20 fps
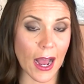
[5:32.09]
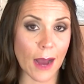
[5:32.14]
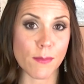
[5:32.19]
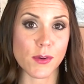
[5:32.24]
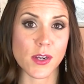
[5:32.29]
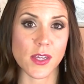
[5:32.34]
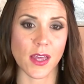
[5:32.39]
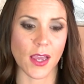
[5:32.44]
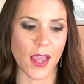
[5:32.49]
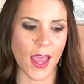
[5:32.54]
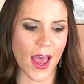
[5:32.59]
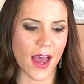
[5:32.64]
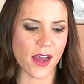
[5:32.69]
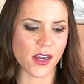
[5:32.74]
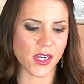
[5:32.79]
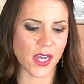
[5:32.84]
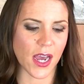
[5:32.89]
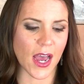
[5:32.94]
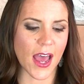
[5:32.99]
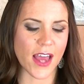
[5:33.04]
up to the
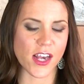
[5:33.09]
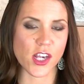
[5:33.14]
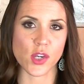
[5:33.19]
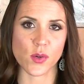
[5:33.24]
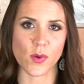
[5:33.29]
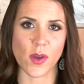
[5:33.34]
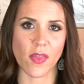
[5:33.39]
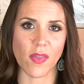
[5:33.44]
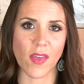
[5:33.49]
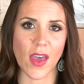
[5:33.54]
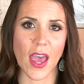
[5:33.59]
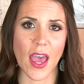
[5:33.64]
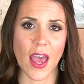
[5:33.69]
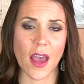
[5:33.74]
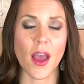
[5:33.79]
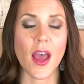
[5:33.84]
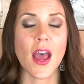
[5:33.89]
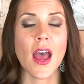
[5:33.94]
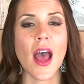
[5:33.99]
counter and do it there